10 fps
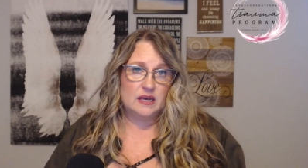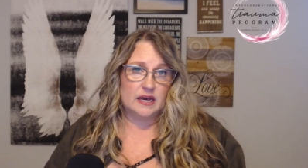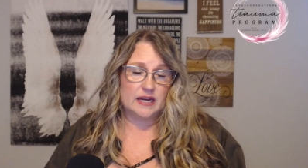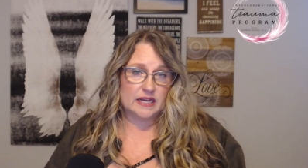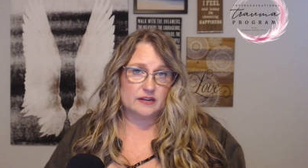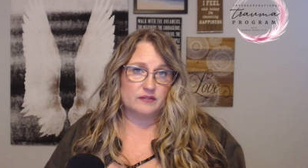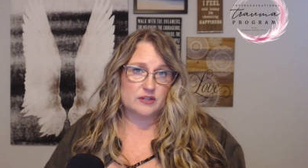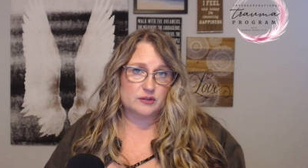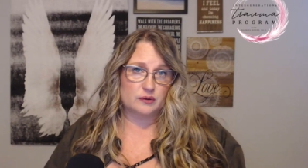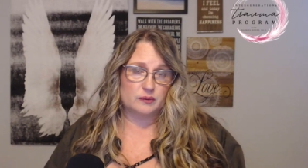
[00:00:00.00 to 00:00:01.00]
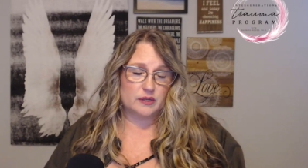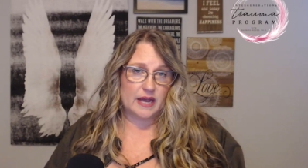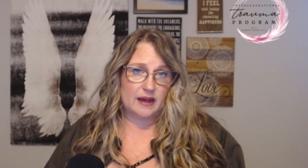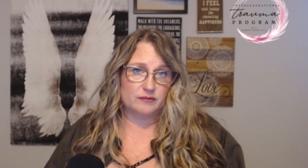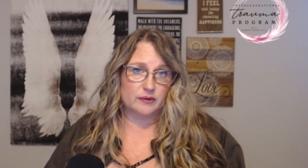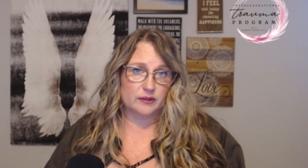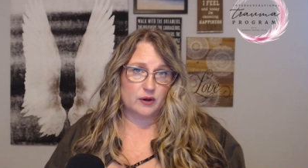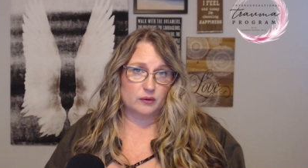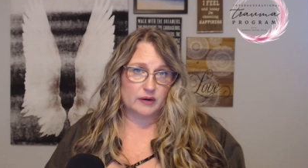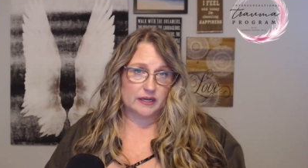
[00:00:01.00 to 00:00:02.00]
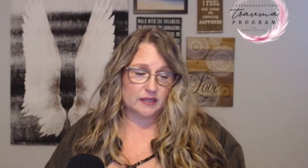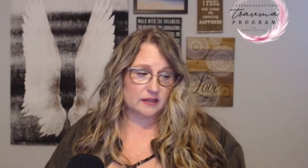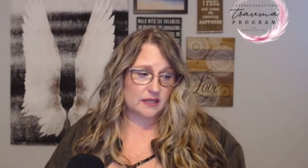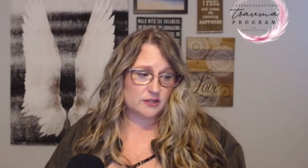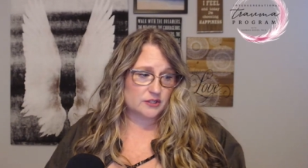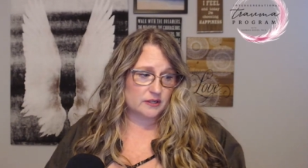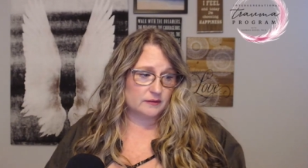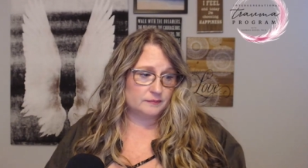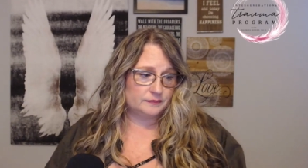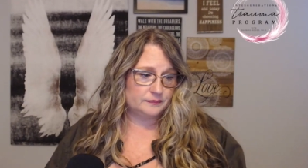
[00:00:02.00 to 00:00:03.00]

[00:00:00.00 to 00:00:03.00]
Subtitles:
an individual will have with co-regulation.